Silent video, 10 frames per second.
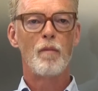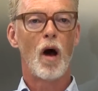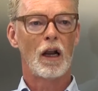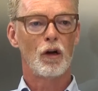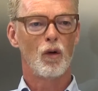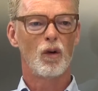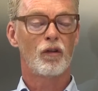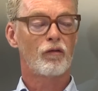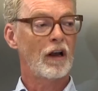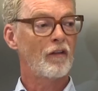might launch
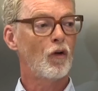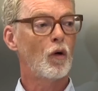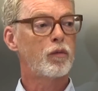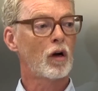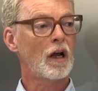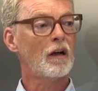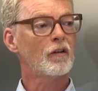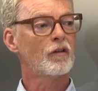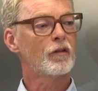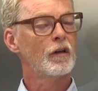3 or 4
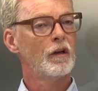products.